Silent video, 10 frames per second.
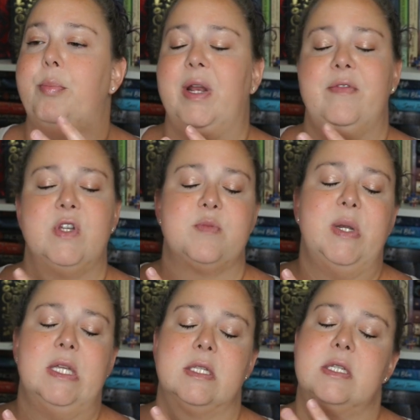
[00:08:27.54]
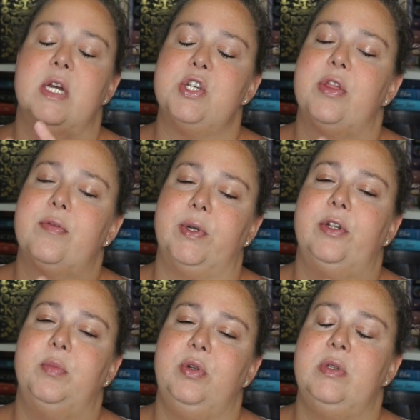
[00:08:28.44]
But I've just been in such a
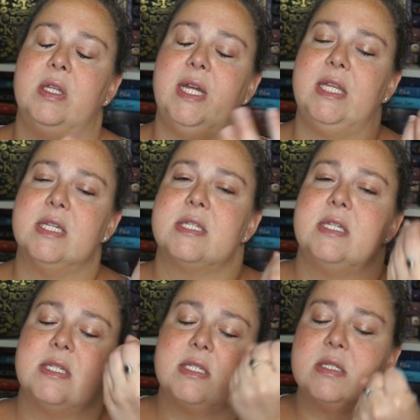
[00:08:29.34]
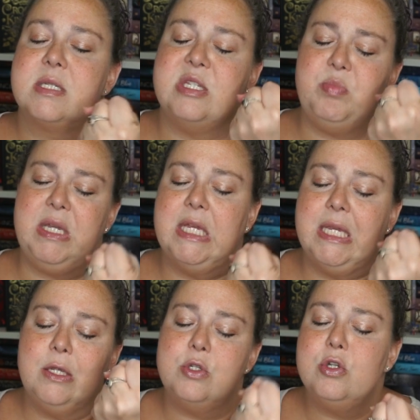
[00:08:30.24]
thriller mood that like this is
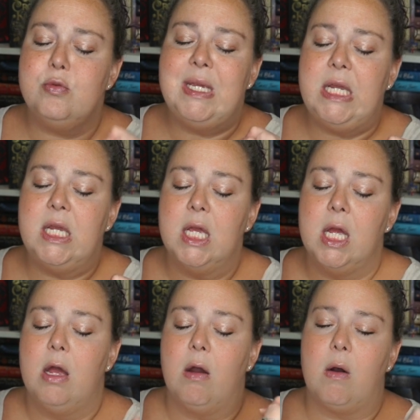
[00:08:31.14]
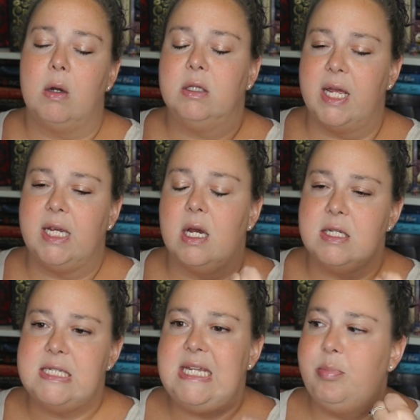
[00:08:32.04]
speaking to me on like
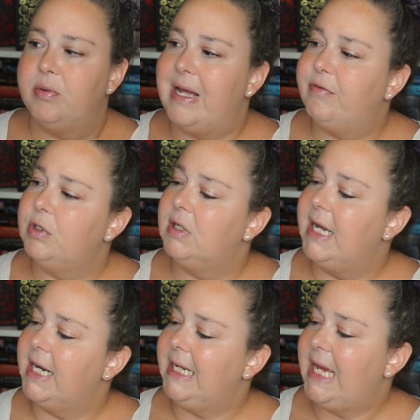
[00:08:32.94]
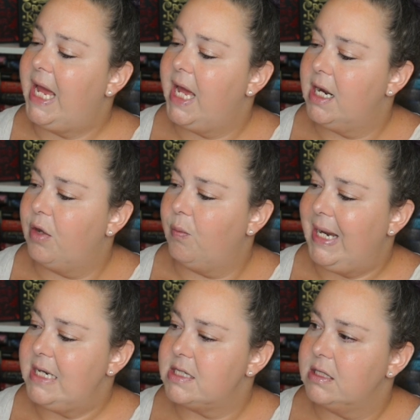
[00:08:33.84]
a deep level, and I cannot
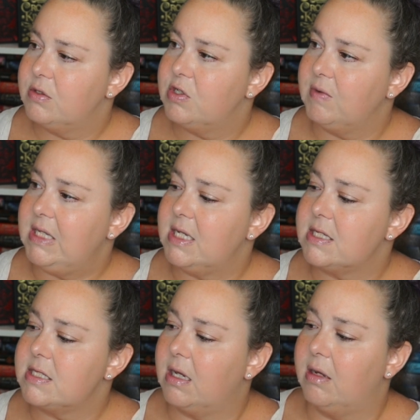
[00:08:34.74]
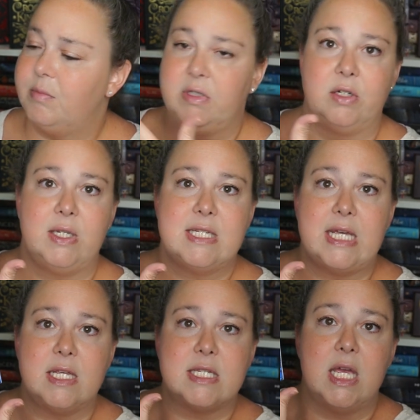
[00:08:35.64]
wait to read this. Literally
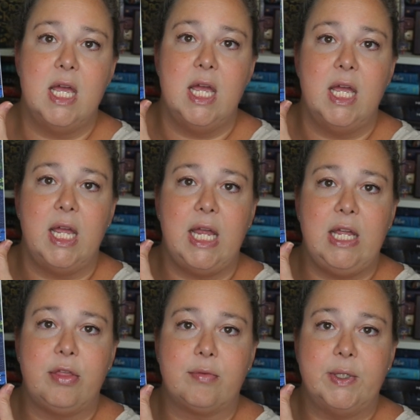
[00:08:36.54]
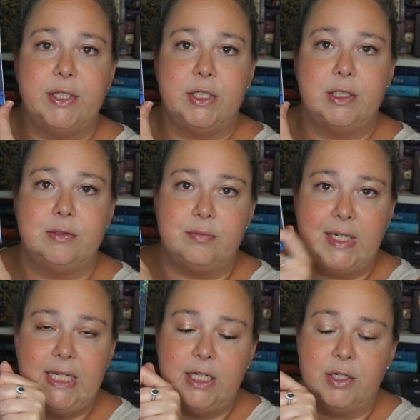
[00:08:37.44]
says a thriller
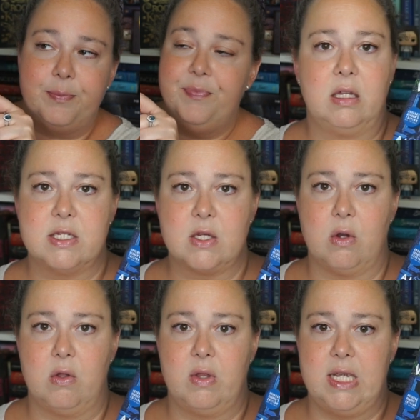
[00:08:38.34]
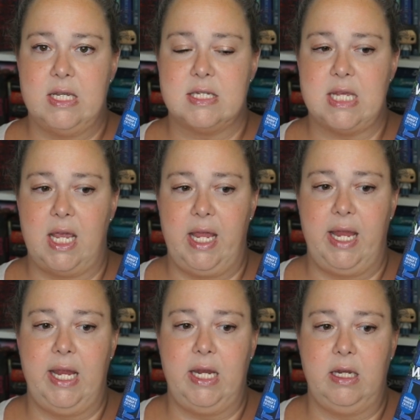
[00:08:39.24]
right here. Alyssa Cole is
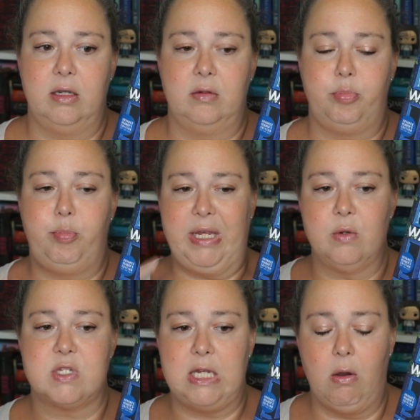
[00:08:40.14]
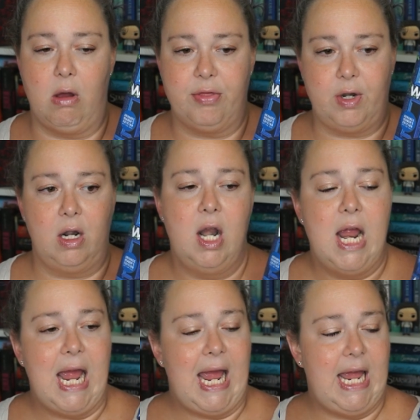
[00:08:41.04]
a POC author,
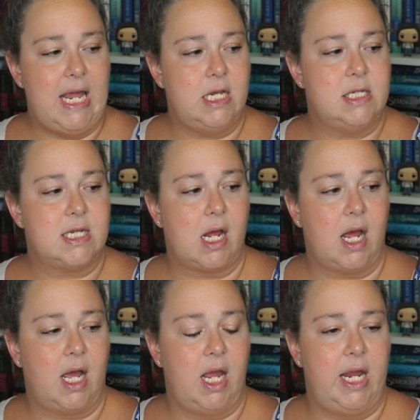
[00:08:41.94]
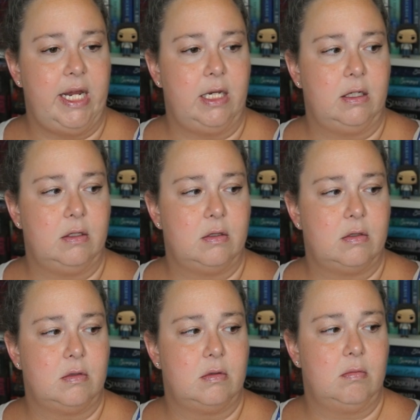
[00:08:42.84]
and
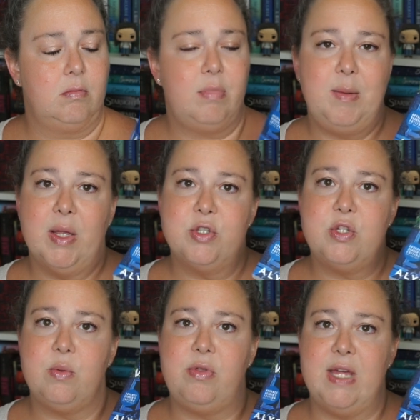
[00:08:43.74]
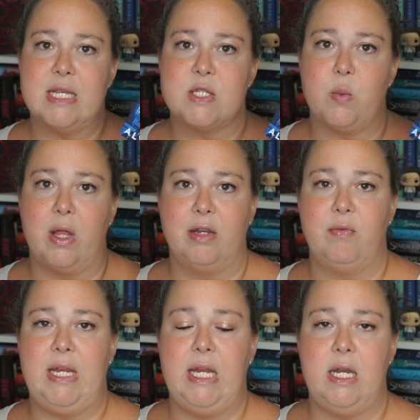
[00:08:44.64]
maybe I'll do this while I
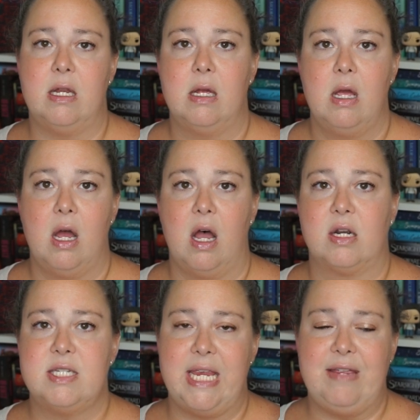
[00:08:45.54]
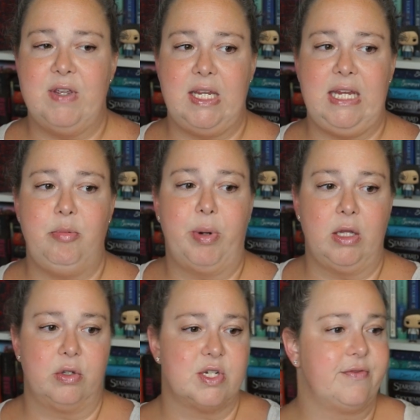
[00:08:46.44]
read Octavia E.
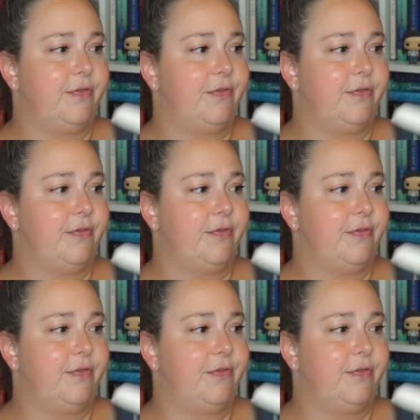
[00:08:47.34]
Butler's